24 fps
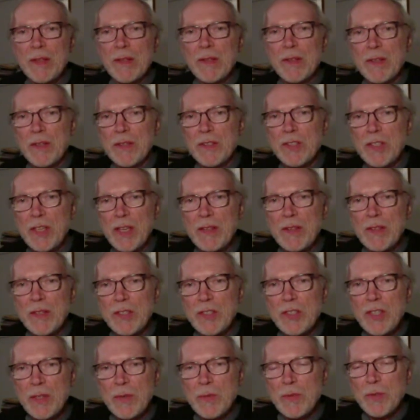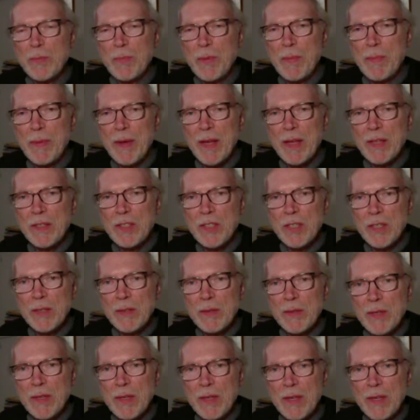that said that she was prepared
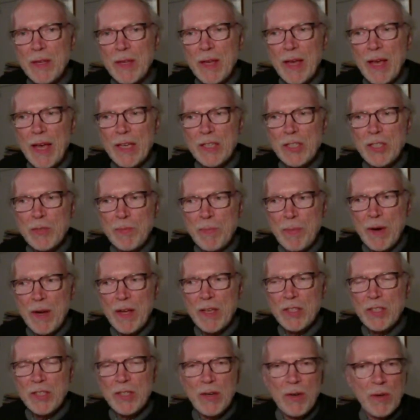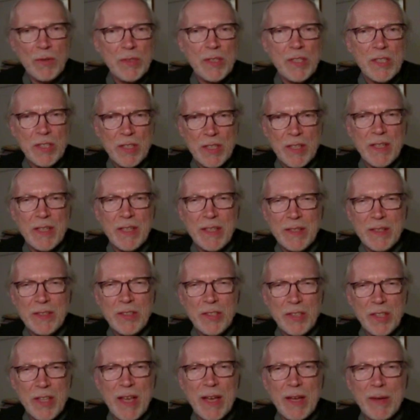to express honestly
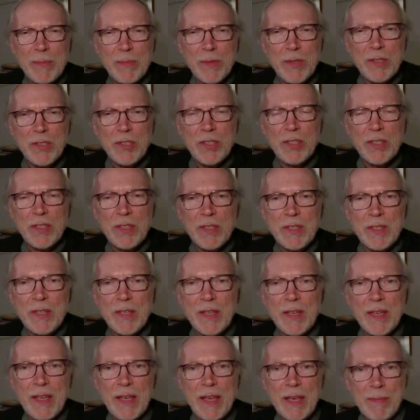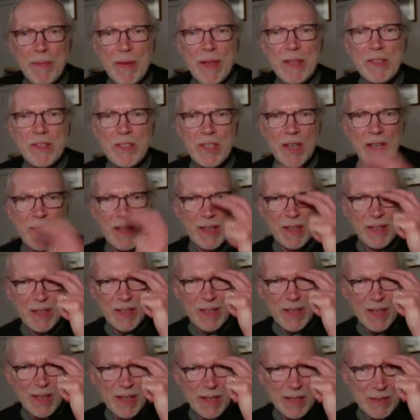just how much he meant to her.
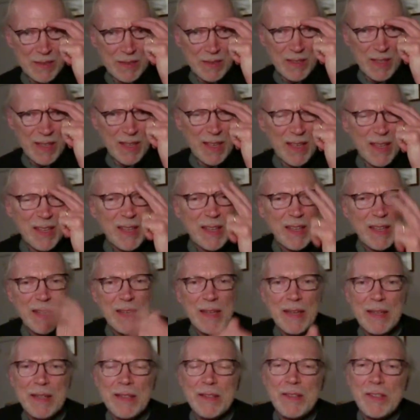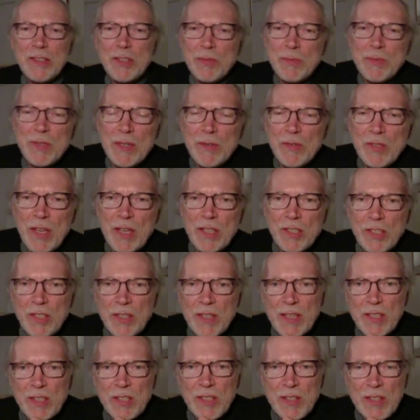And I think sometimes
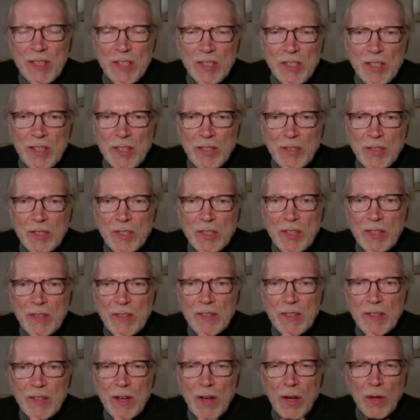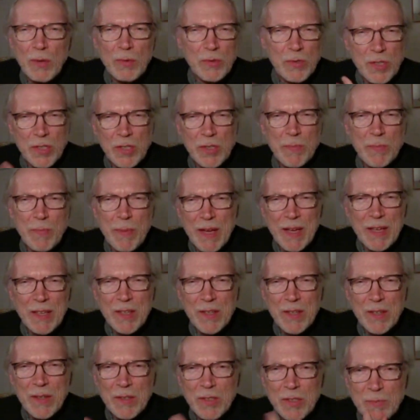that's an interesting thing that holds us
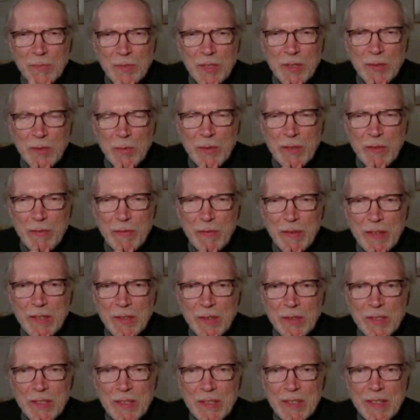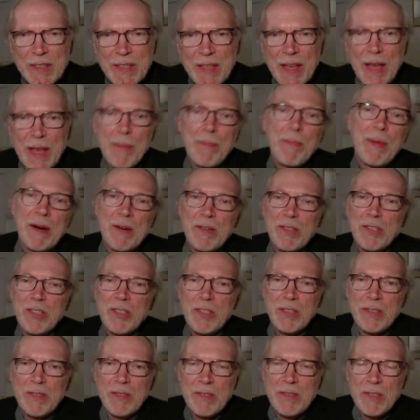back. Sometimes we feel
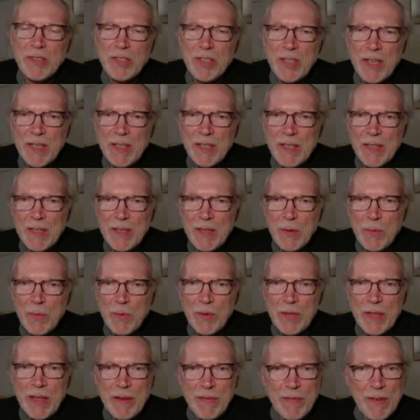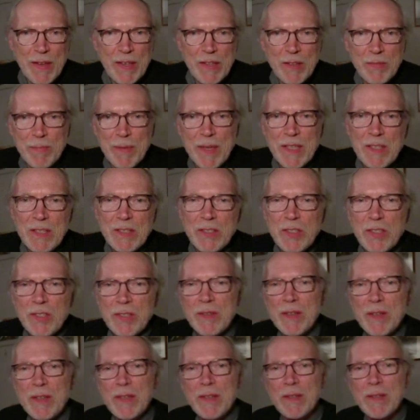embarrassed to say what our faith means,
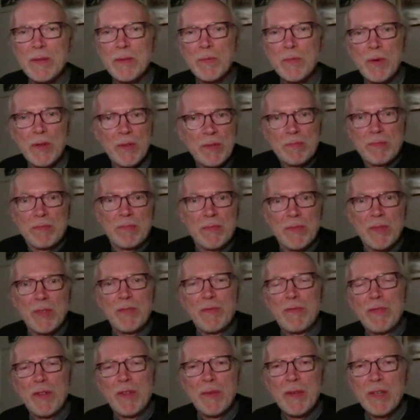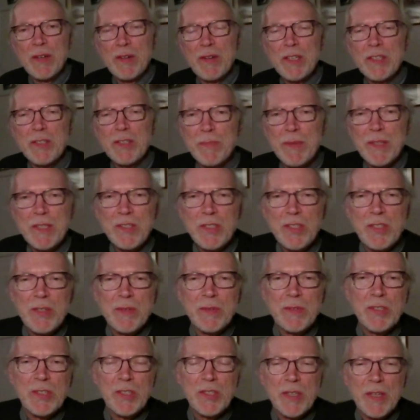what following Christ means
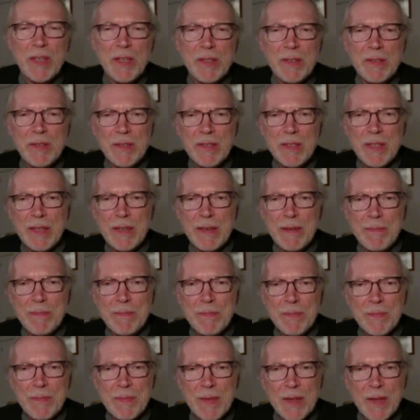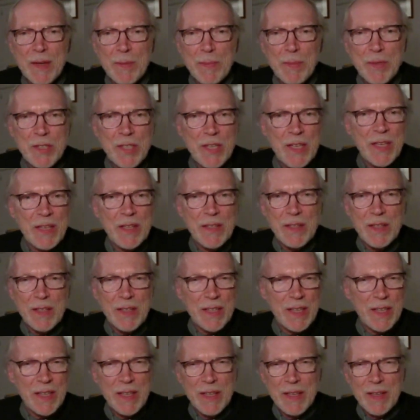to us, and
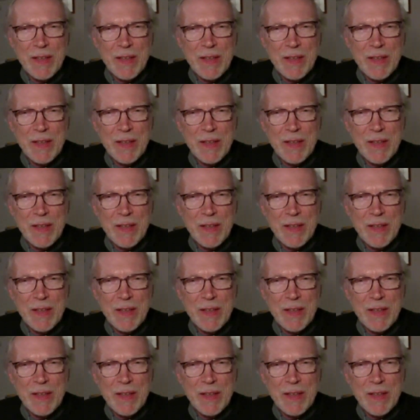particularly